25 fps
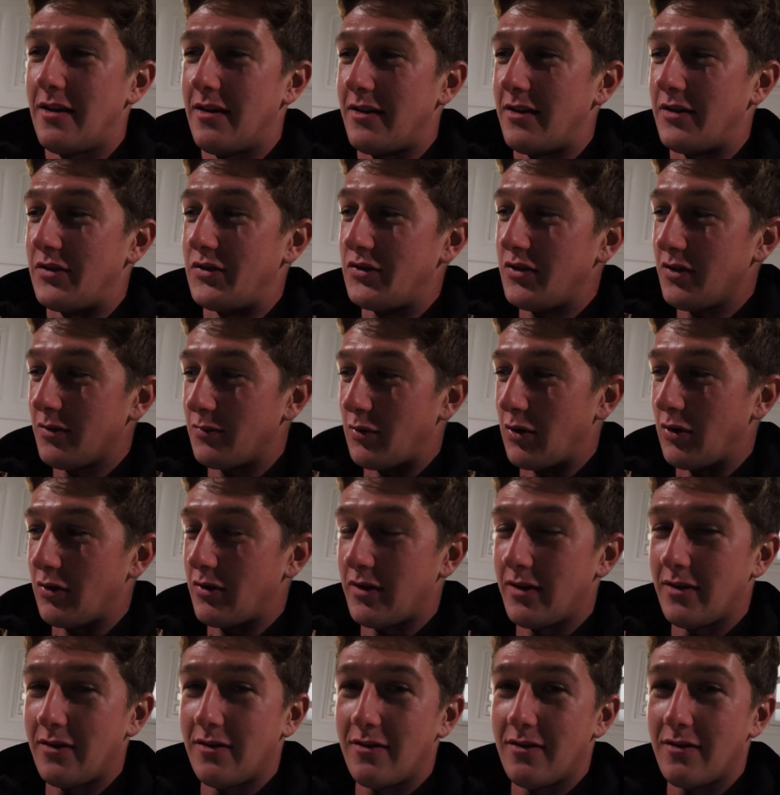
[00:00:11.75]
is still
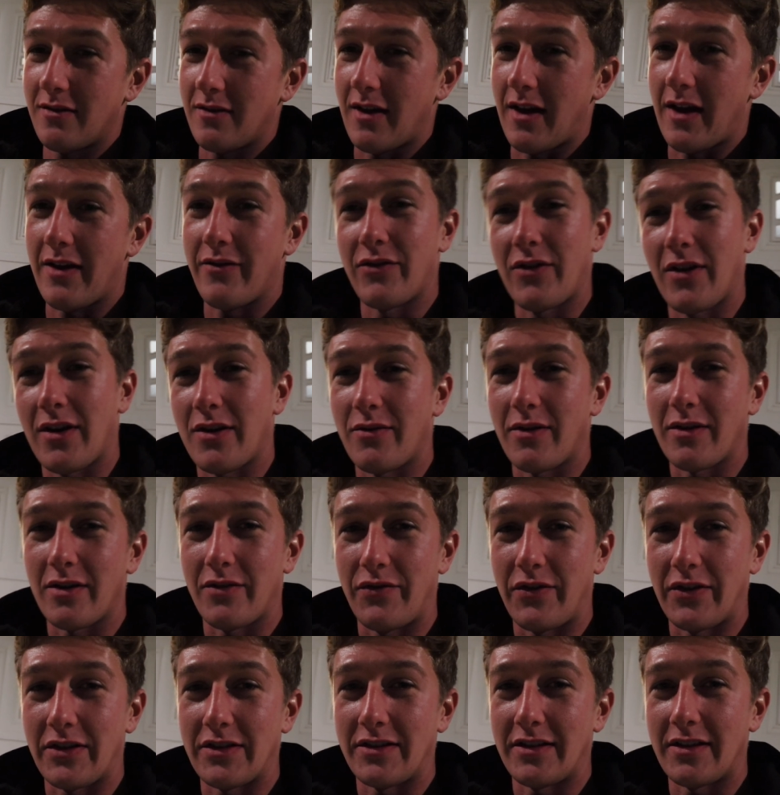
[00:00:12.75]
broken. I haven't got around to
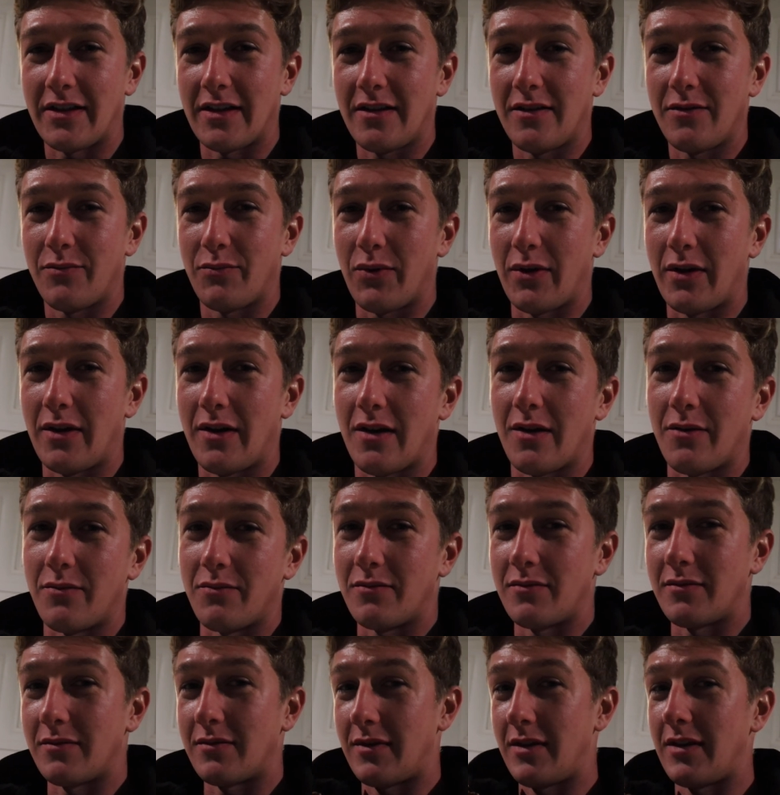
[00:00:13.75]
fixing it, but
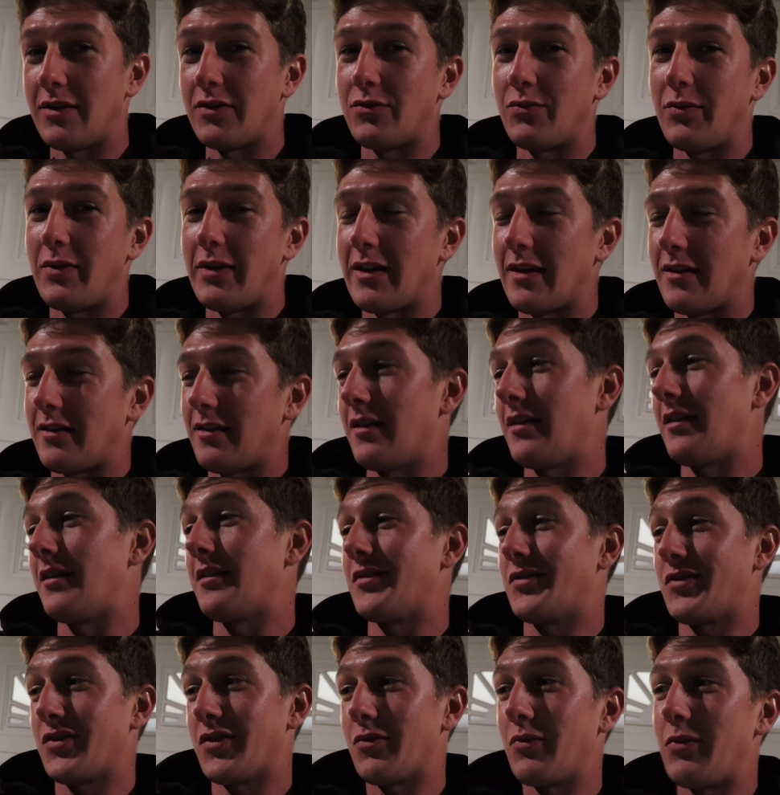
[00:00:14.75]
this weekend
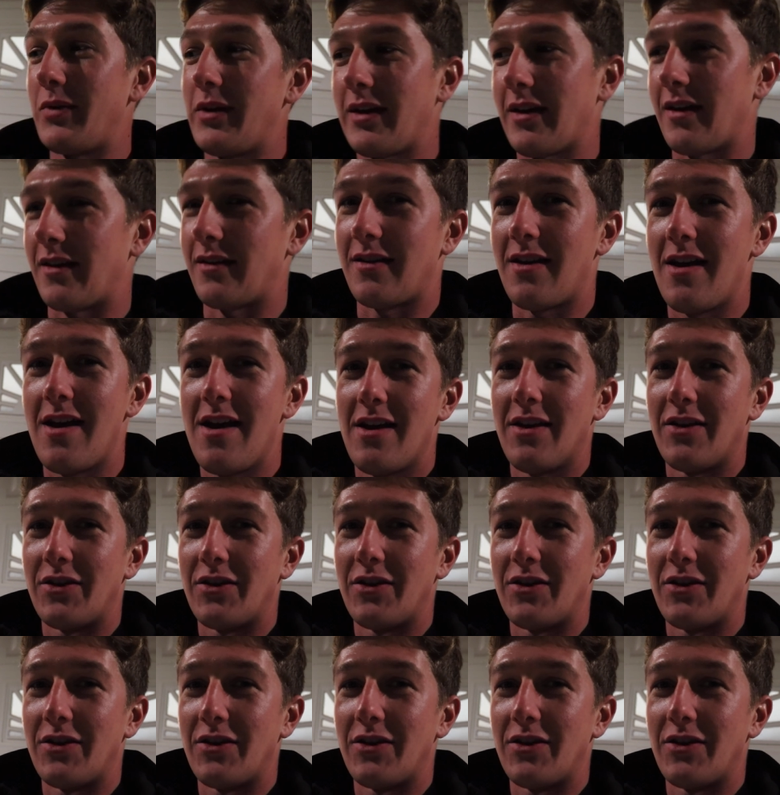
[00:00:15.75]
is the weekend.